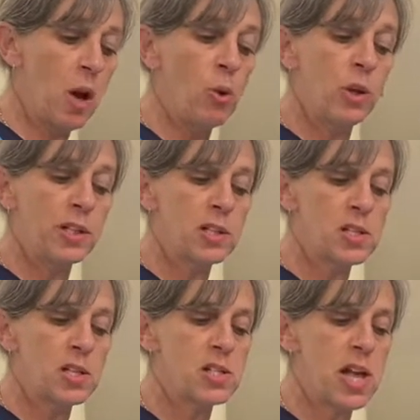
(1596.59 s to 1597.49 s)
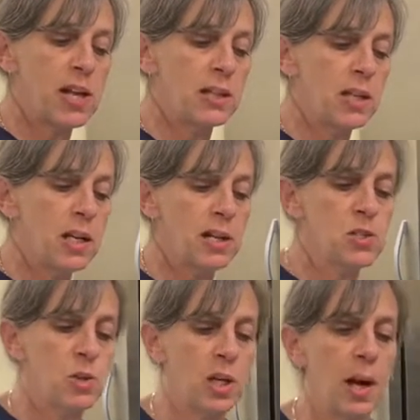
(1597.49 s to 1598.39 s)
Oh, look, it's exactly an
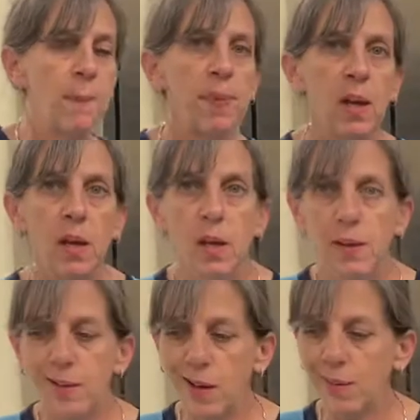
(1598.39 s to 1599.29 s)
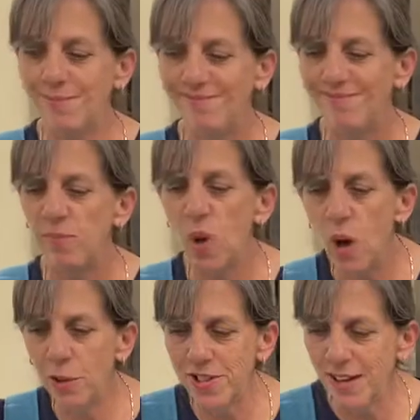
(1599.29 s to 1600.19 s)
extra cup. There,
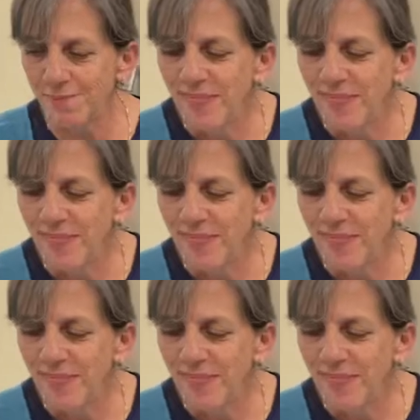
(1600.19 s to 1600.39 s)
all done.